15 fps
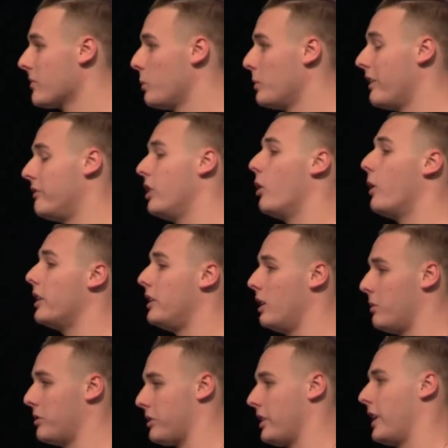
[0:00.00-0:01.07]
We have no idea
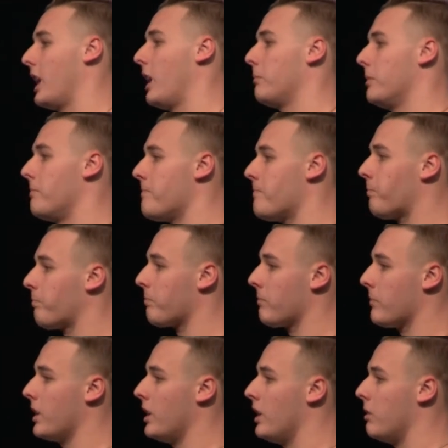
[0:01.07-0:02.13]
what's going to happen.
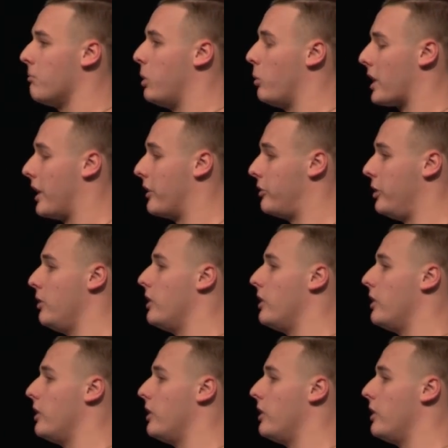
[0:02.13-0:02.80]
But what I do